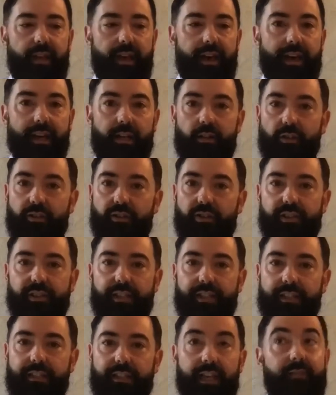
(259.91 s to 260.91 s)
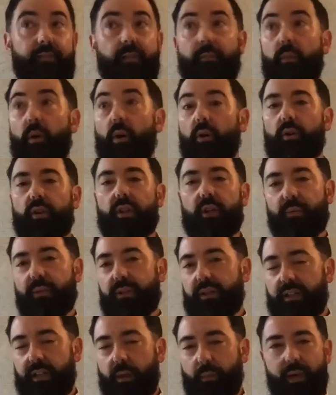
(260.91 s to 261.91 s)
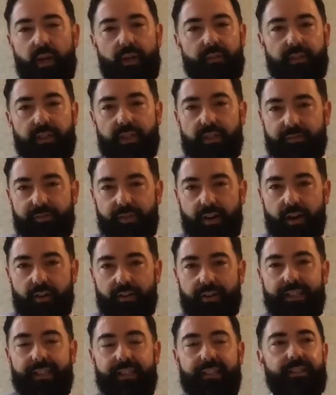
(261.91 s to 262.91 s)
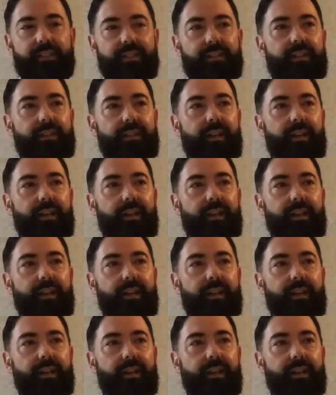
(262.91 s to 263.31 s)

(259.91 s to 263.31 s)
And I got to see even more of the world. I went over to the Far East.